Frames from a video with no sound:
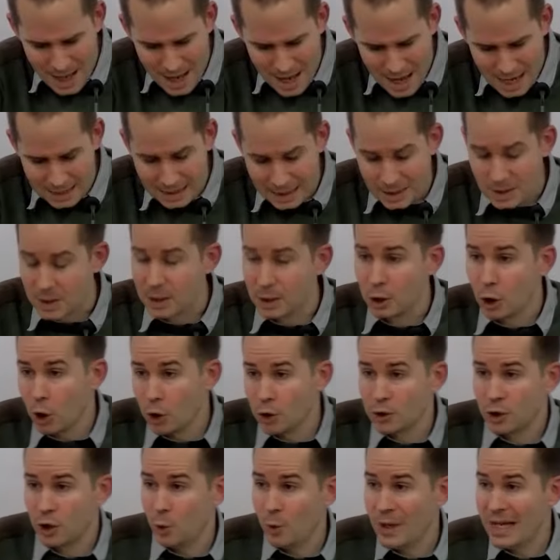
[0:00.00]
And he's the
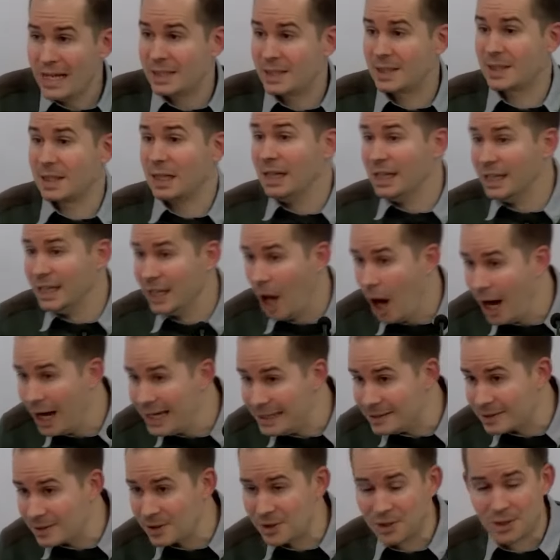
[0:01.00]
God who is
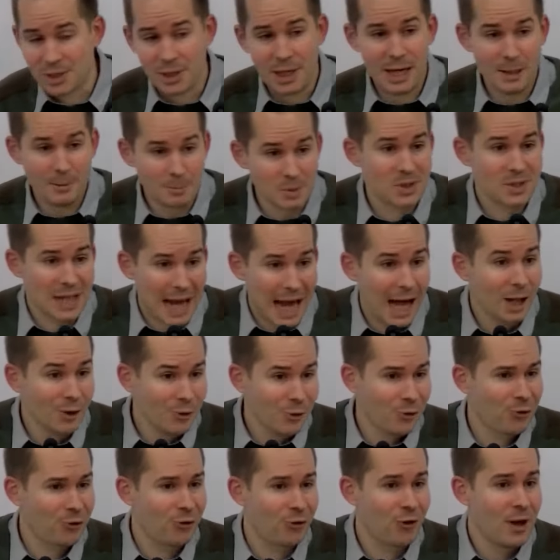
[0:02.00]
light
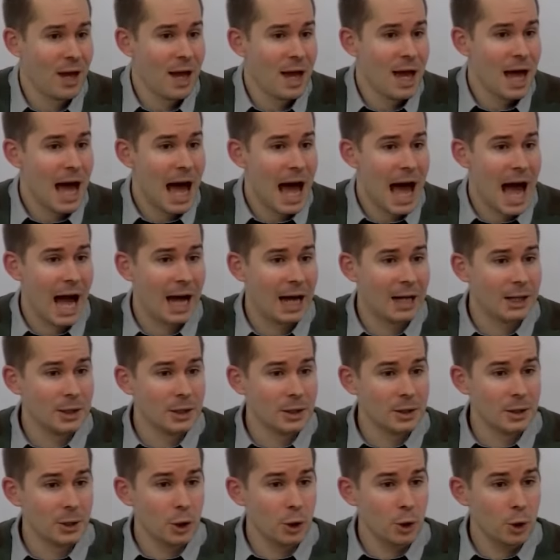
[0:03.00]
himself
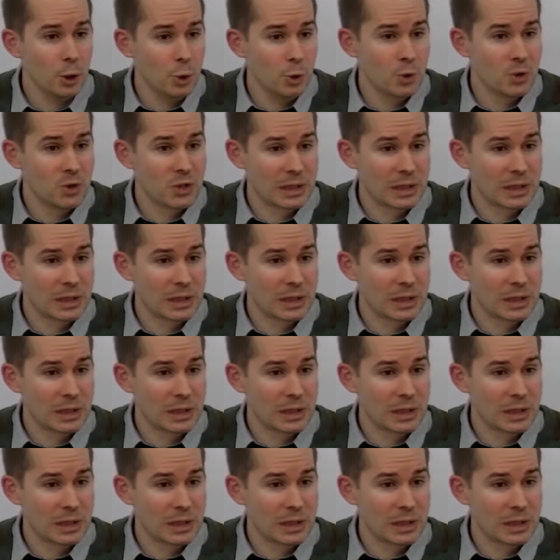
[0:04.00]
and whose